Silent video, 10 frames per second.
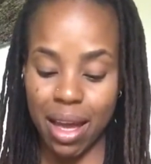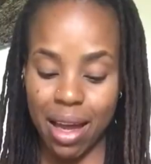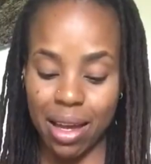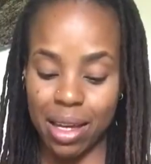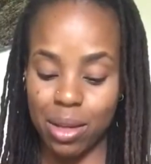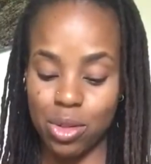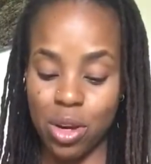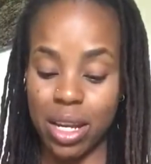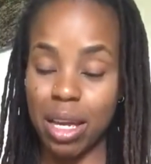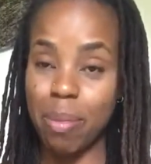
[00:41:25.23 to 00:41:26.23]
I
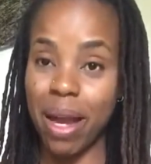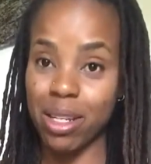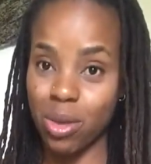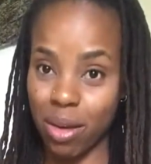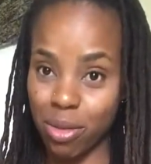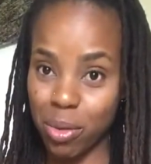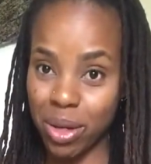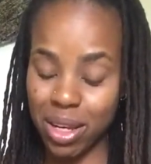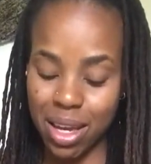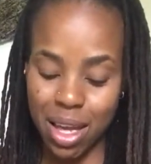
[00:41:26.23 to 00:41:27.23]
try to get back to
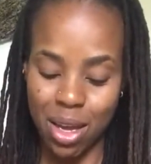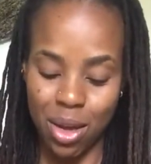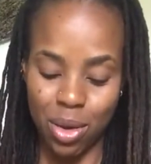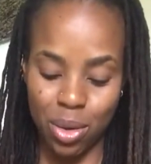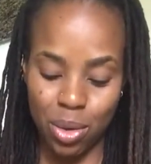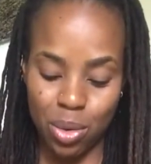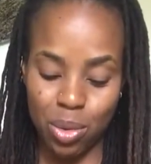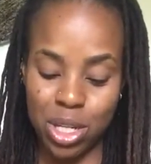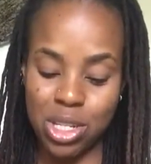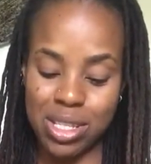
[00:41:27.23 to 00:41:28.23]
everyone who
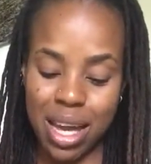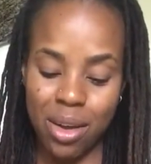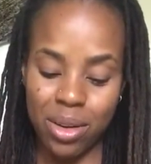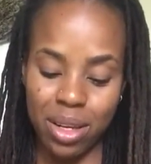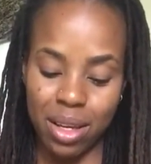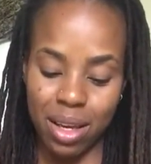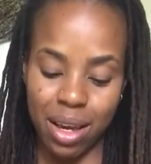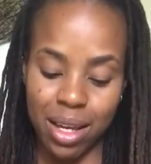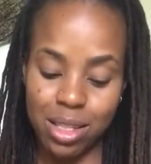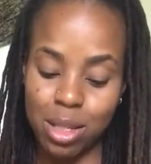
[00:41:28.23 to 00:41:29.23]
reaches out,
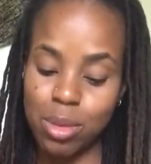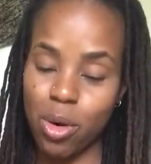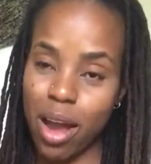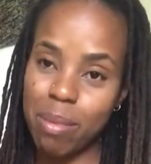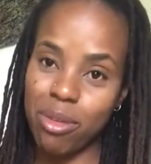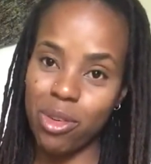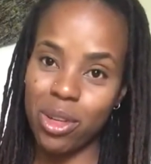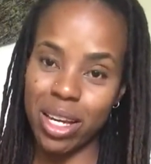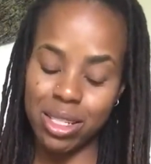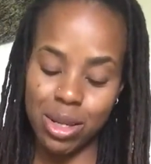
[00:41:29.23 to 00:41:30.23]
and subscribe if you'd
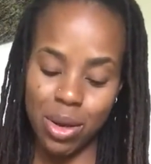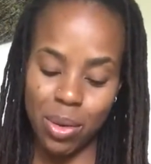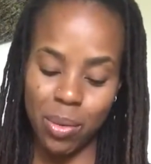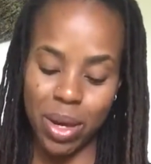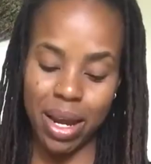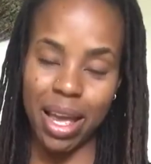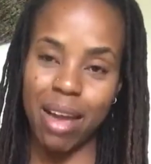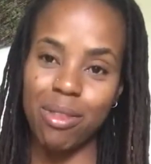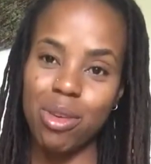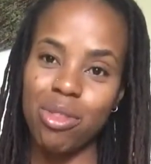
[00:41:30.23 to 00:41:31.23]
like to know when I
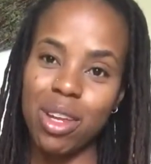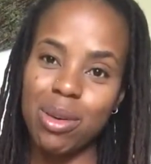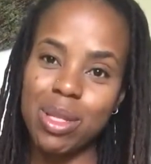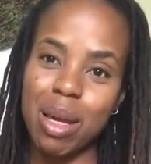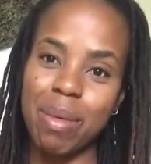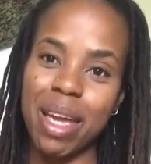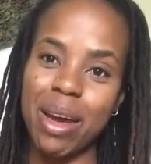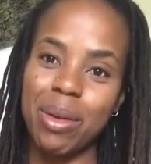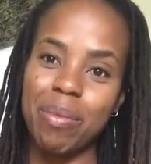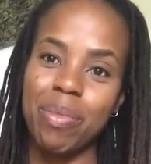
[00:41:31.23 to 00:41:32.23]
have new videos coming out.